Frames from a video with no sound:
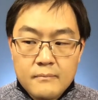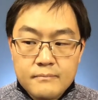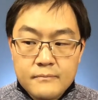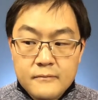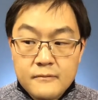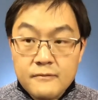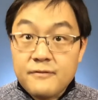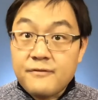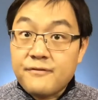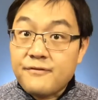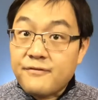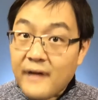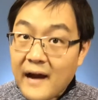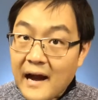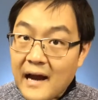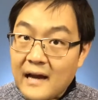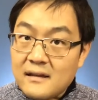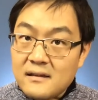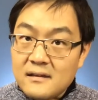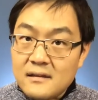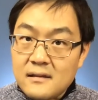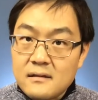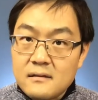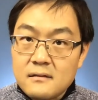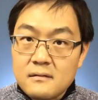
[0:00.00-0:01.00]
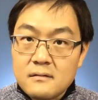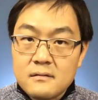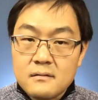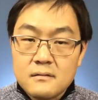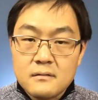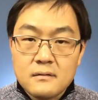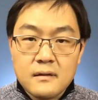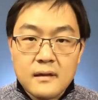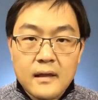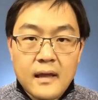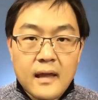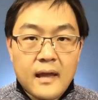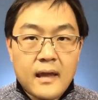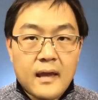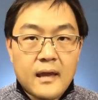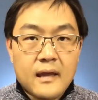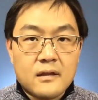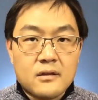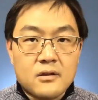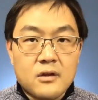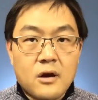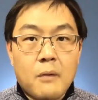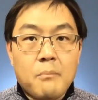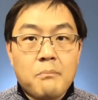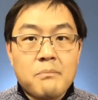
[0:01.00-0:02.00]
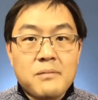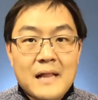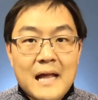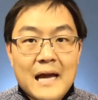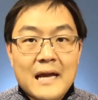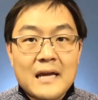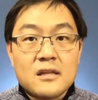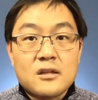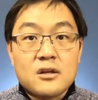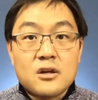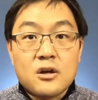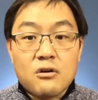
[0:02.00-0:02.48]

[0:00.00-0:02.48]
find it, and apply it